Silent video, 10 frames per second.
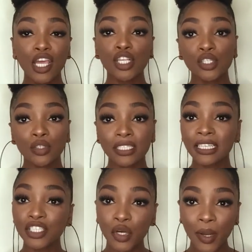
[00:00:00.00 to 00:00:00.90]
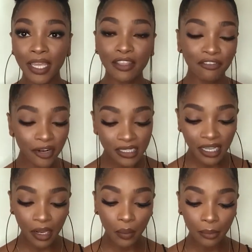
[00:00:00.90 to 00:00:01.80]
So just enjoy. The first
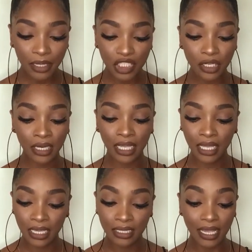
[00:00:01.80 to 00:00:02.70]
thing I want to mention is